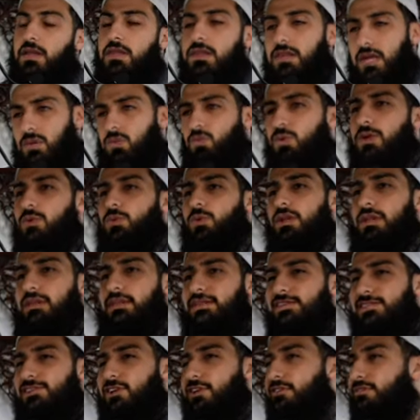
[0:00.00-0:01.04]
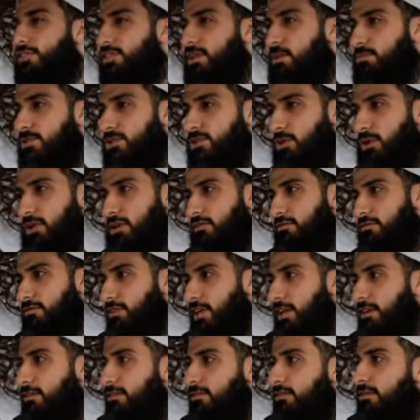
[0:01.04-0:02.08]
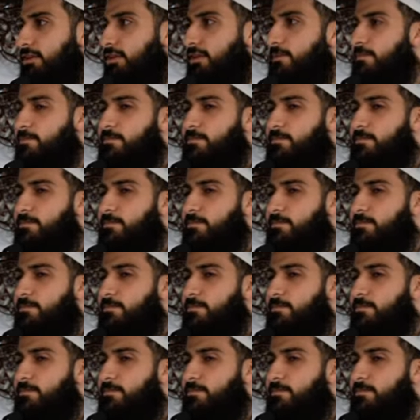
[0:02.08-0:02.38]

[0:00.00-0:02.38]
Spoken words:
then we will deserve some sort of victory.